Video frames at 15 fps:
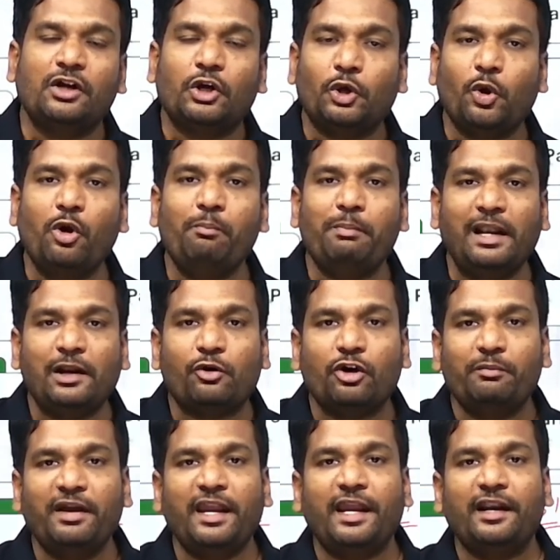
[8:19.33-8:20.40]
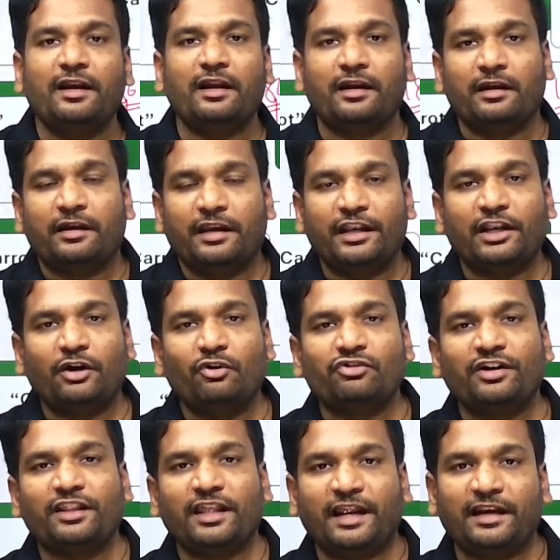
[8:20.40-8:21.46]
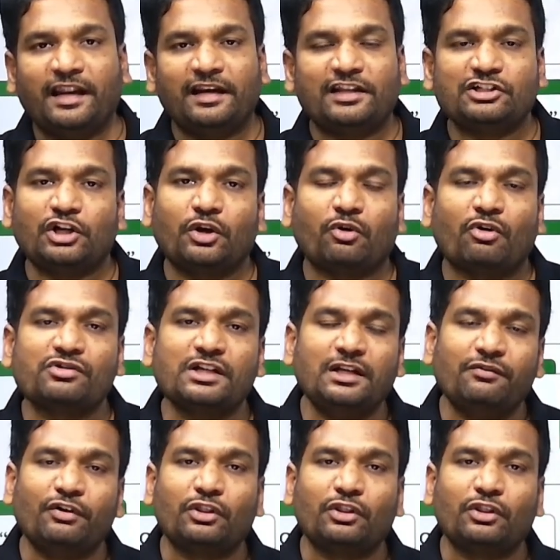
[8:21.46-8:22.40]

in the Indian Legislative Council